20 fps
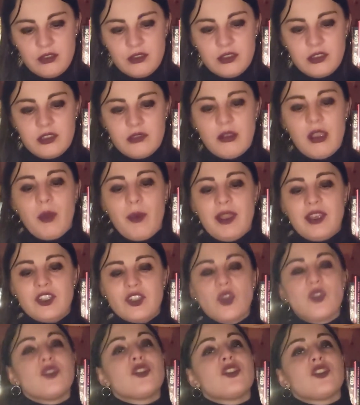So I
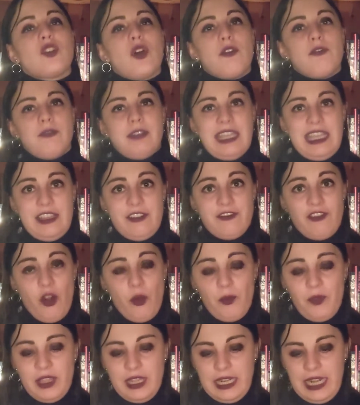went on softly
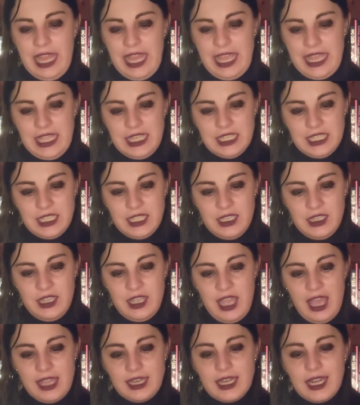from the glade,
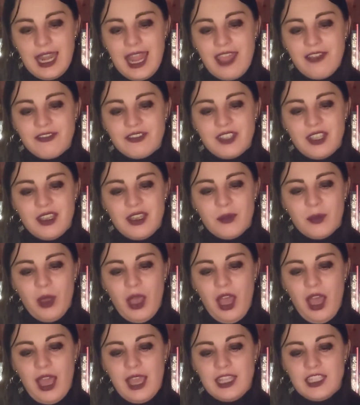and left her
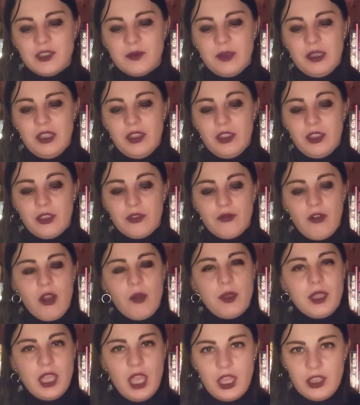behind me
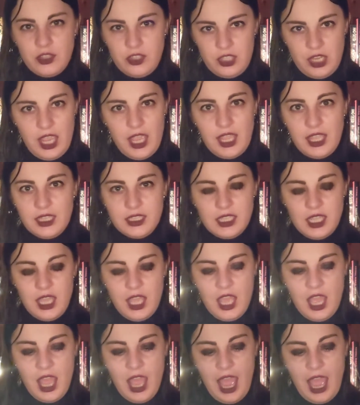throwing her shade,
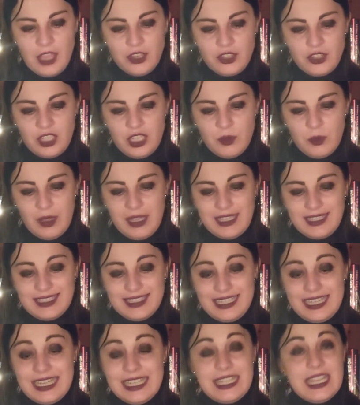as she were
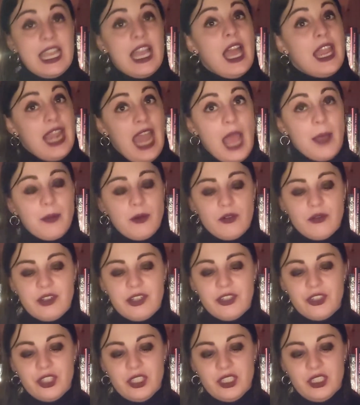indeed an
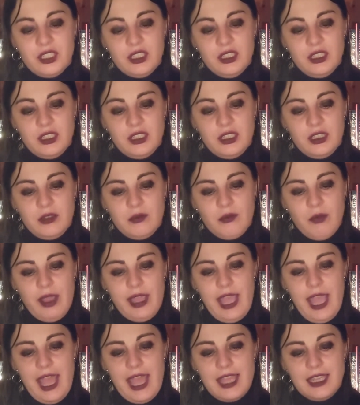apparition, my
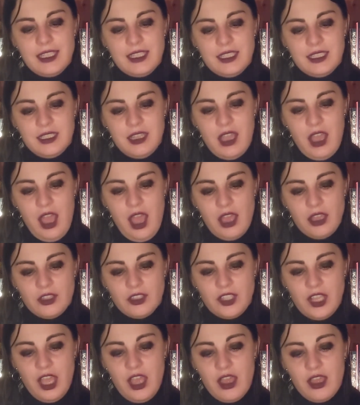head
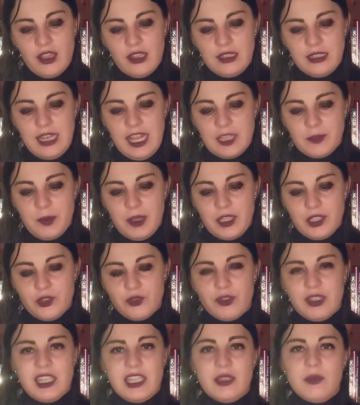unturned lest my
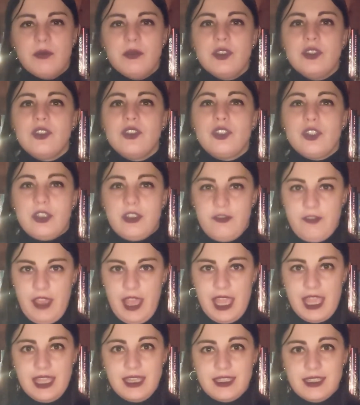dream should
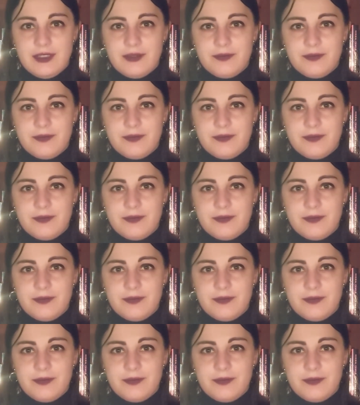fade.